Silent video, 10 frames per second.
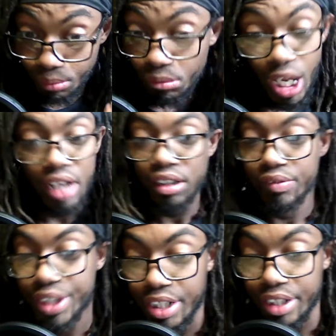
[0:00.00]
I'd love
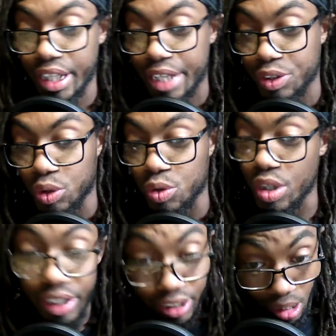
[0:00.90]
to hear that too,
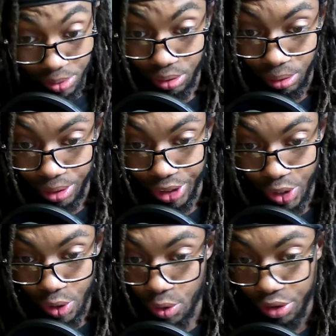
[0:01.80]
because I'm still learning
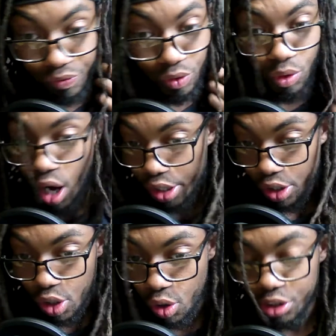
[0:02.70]
code. If you know how to
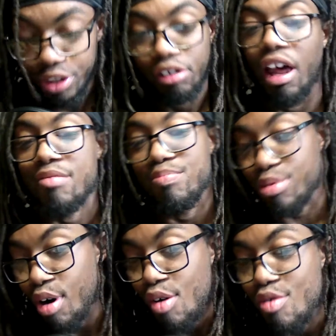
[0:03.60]
code and you're like,
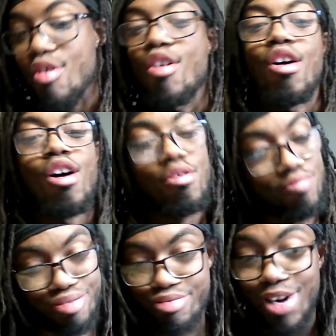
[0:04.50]
bro,
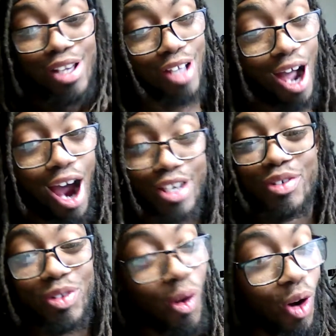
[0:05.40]
that's not how you
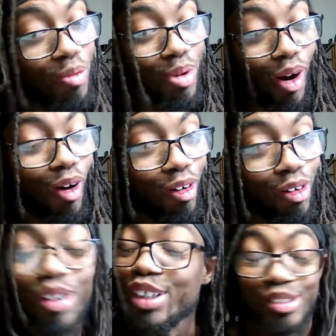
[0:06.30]
do it, bro.
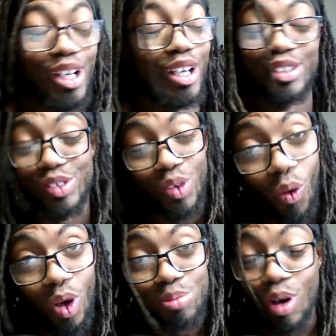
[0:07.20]
That's not how you
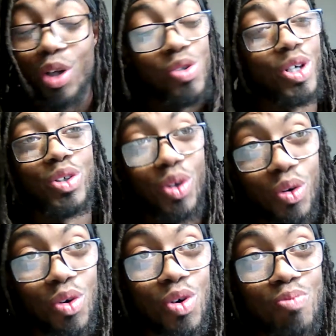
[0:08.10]
do it, bro. You a
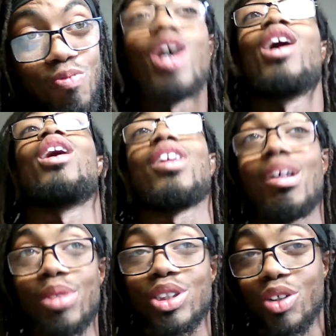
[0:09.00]
noob. Let
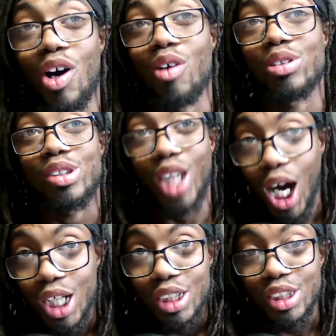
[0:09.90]
me show you how it's
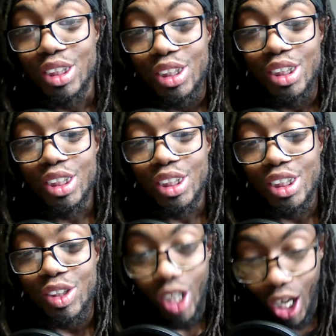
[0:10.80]
done.
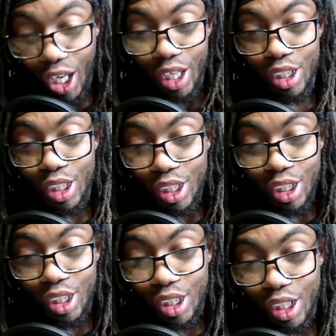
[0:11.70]
Okay?
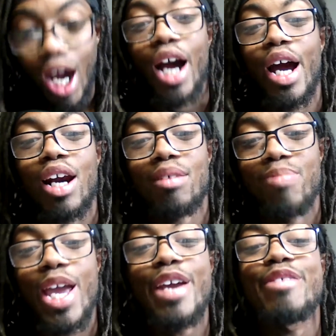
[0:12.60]
I got a big